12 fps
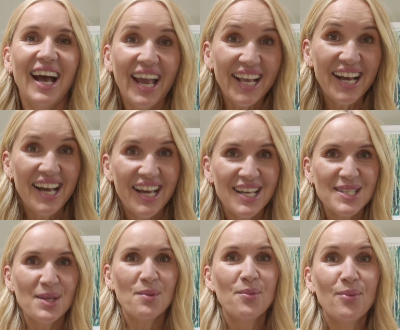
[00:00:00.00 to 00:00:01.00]
Hi
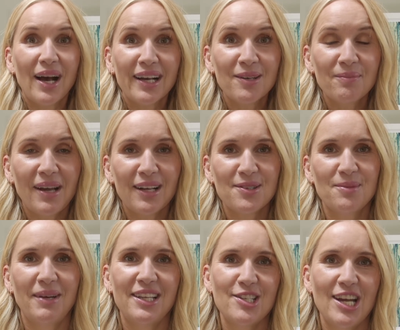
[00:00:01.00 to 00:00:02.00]
guys, welcome back to
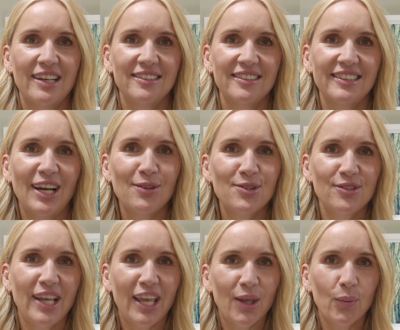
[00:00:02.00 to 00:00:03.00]
my channel. Now
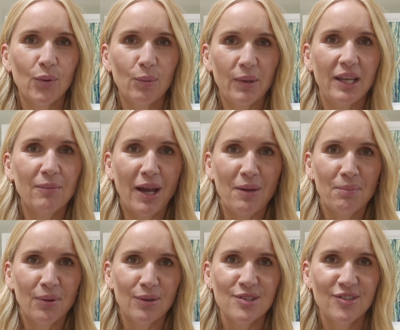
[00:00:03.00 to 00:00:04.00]
today you will be in my
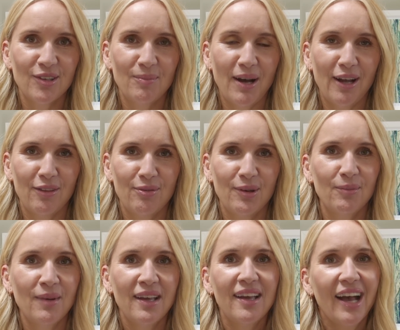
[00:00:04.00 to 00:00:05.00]
personal
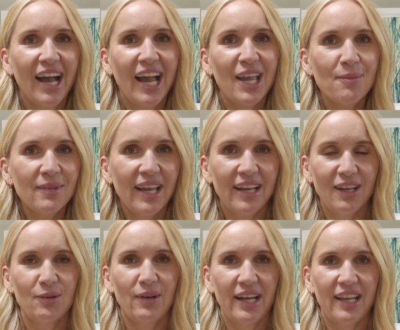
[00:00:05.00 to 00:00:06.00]
bathroom. I am
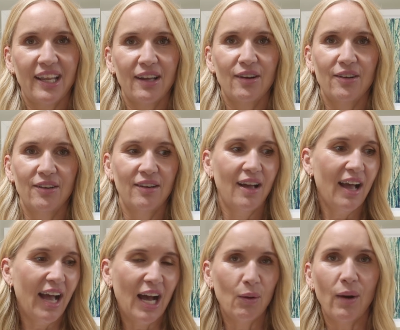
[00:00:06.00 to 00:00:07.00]
getting ready on
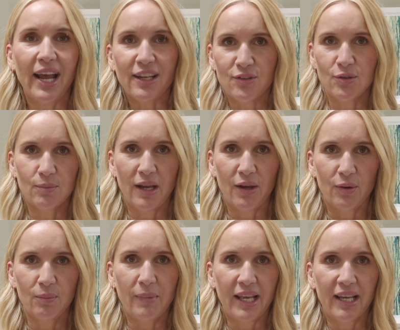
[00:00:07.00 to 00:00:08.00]
how I do my
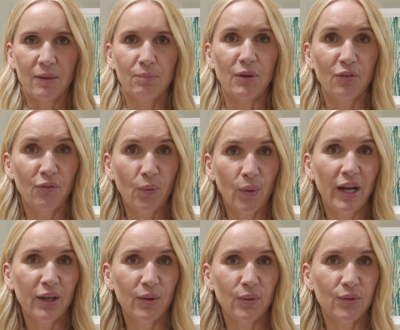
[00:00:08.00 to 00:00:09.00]
own makeup before
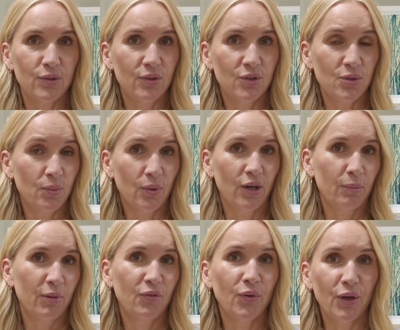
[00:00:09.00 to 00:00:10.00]
I go to
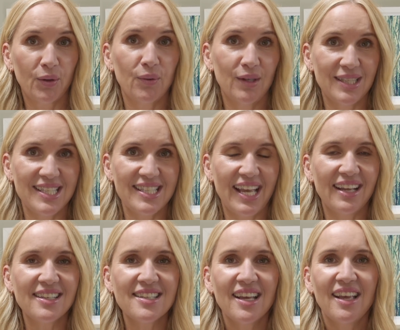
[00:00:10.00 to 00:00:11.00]
work, before I go on set.